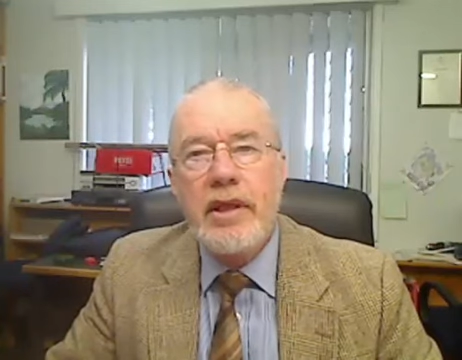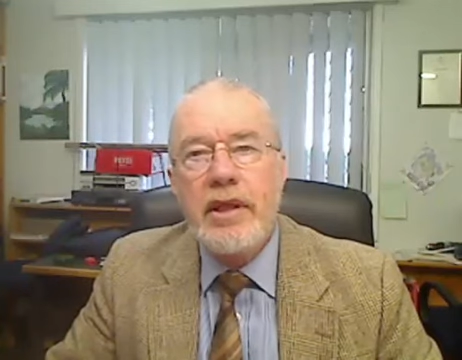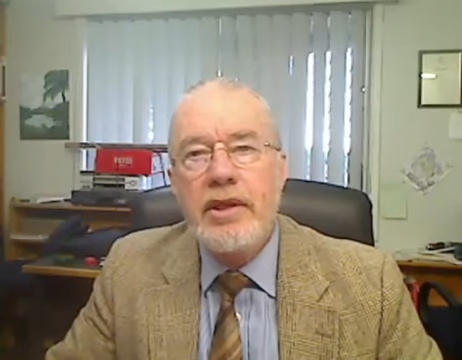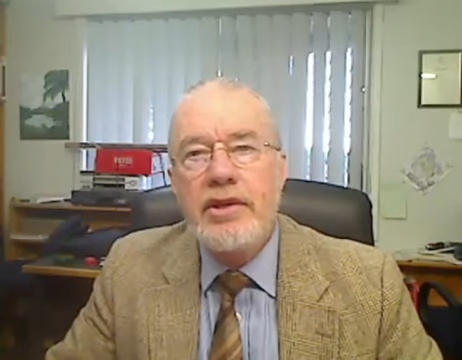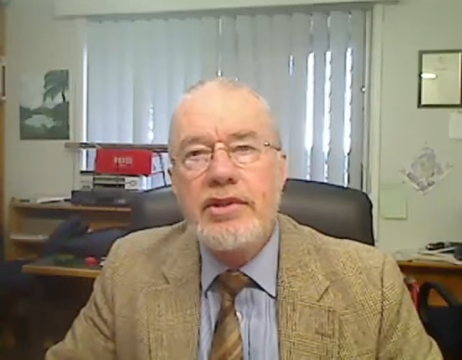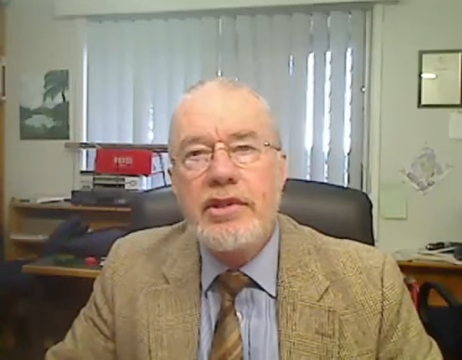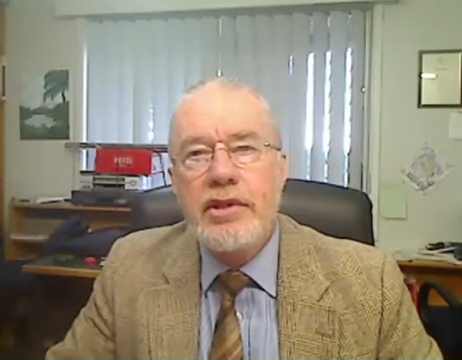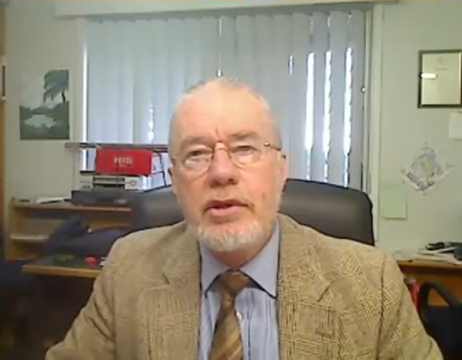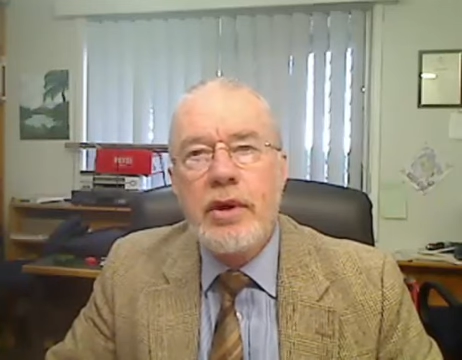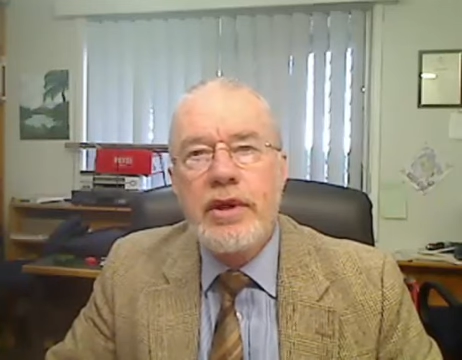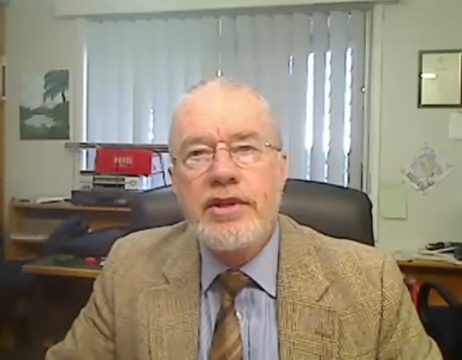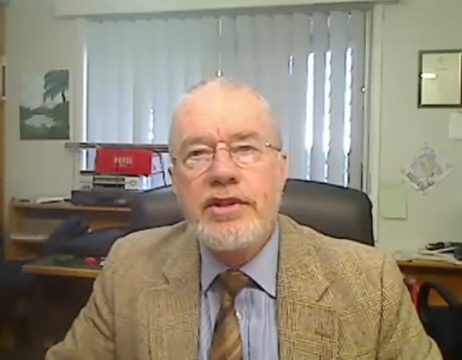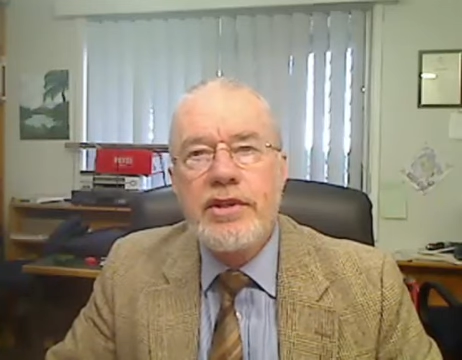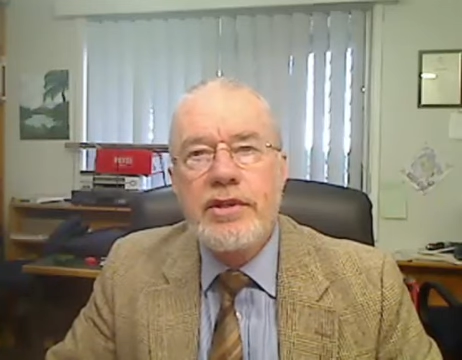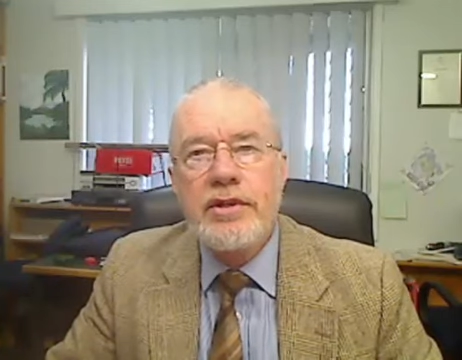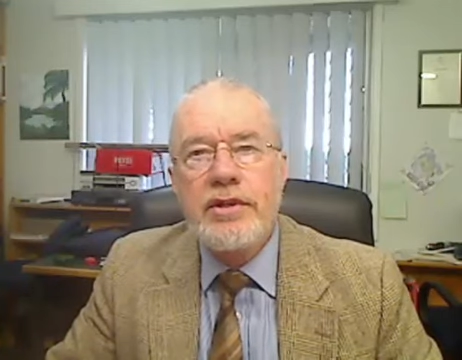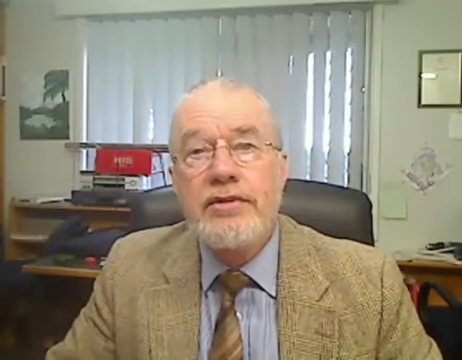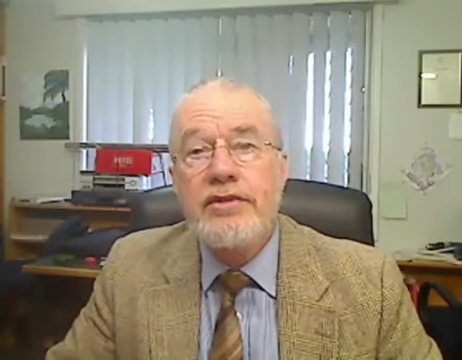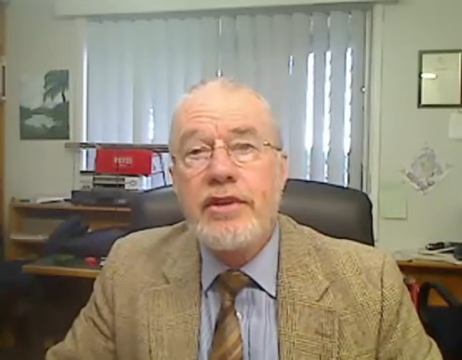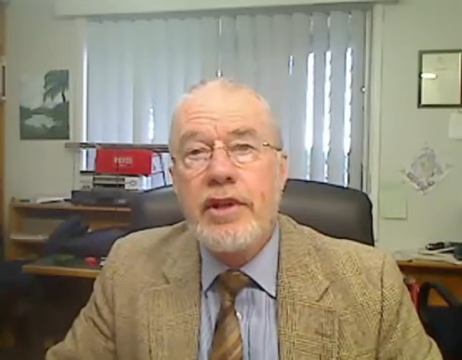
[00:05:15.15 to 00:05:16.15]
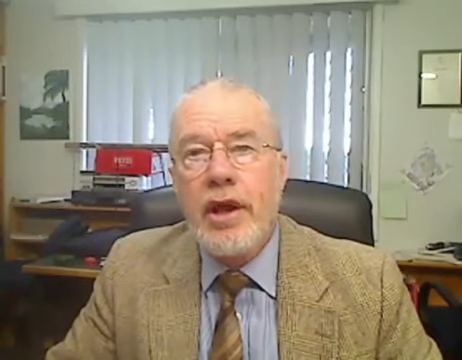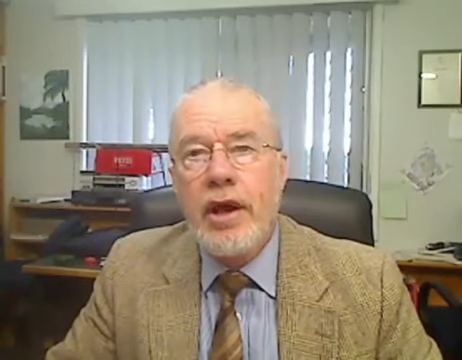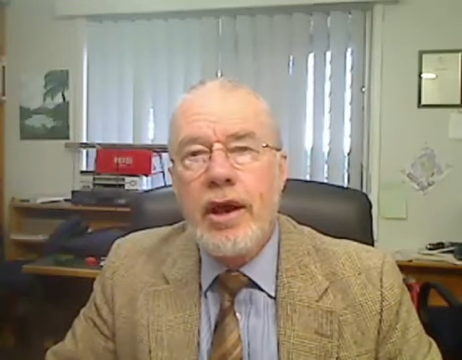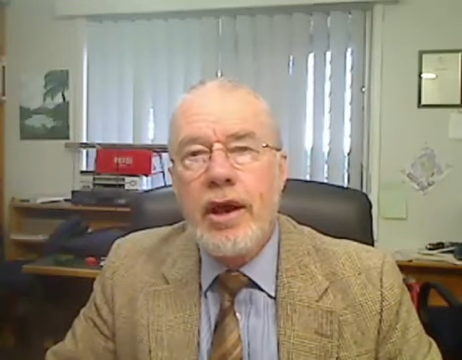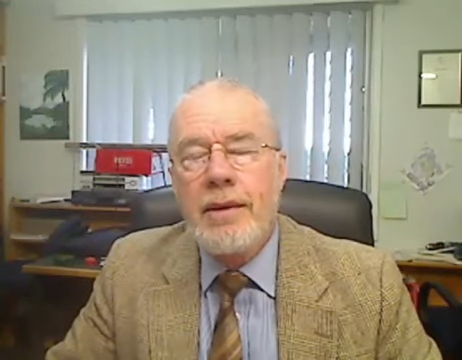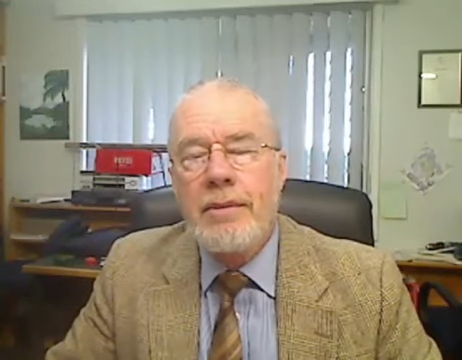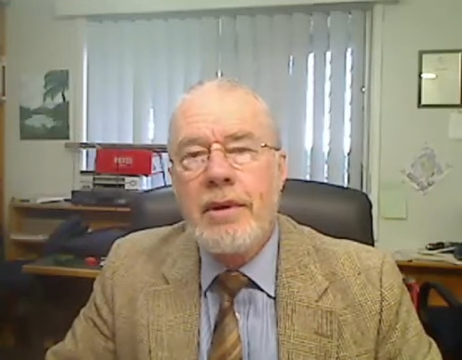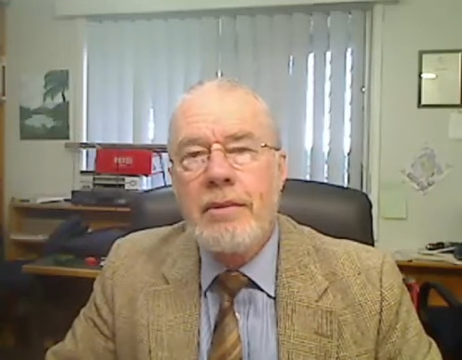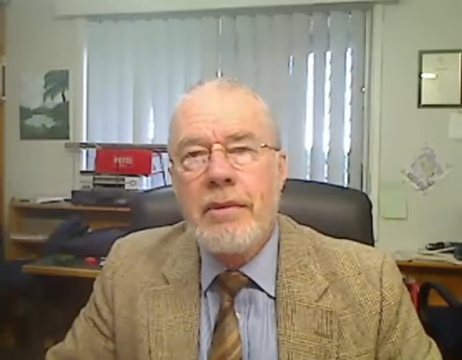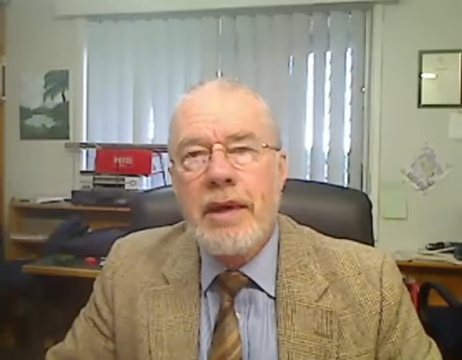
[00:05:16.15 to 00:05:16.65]
is the question of
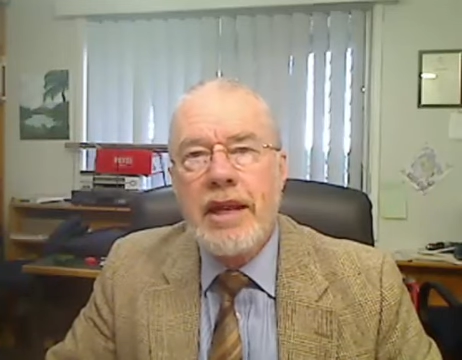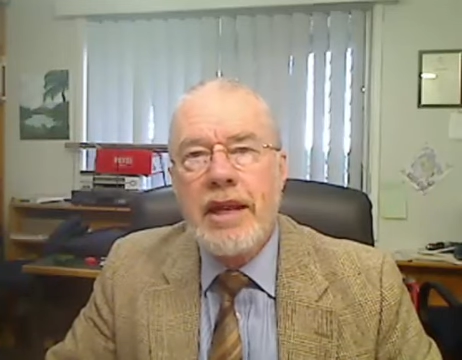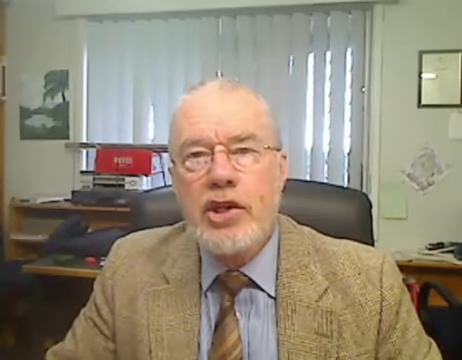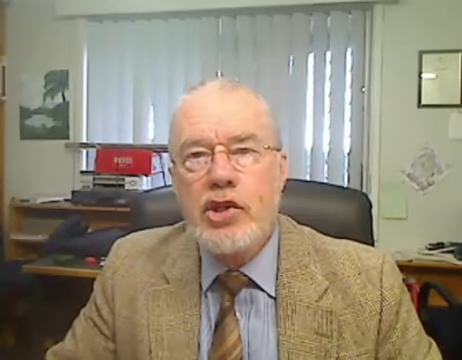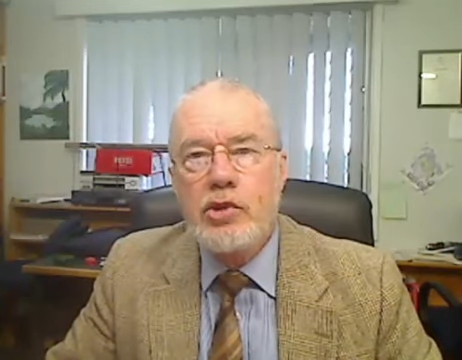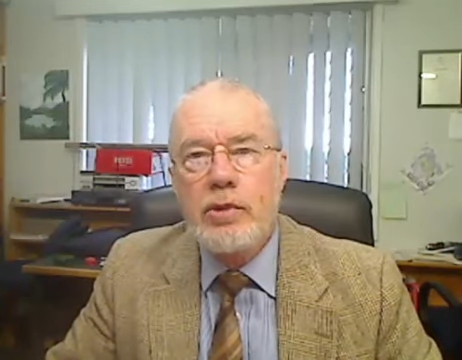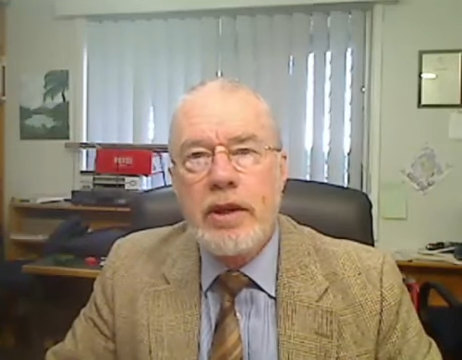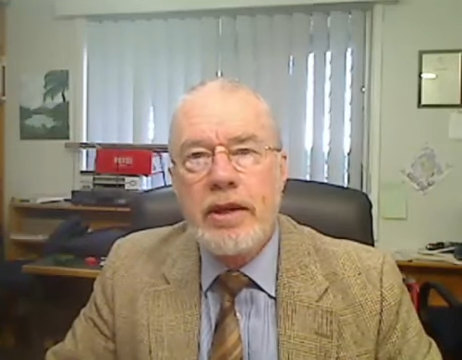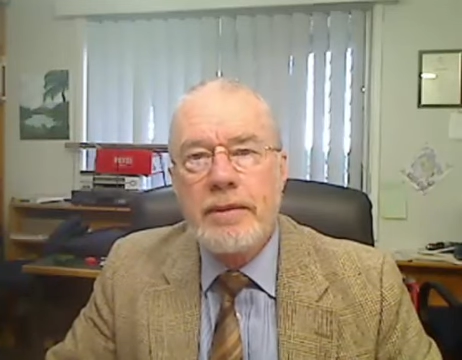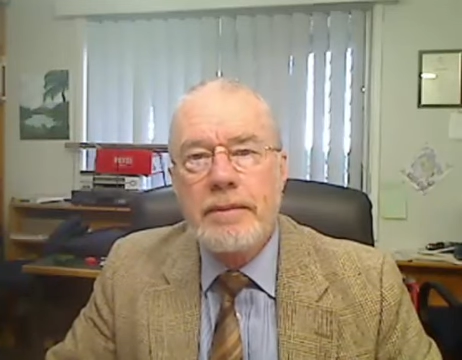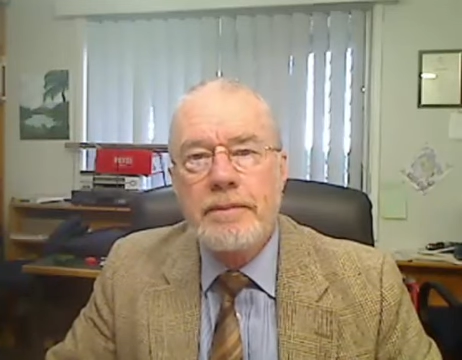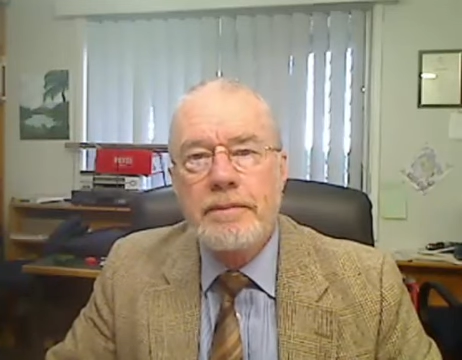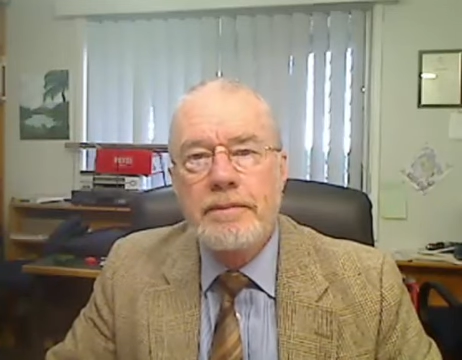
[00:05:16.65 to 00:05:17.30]
time management.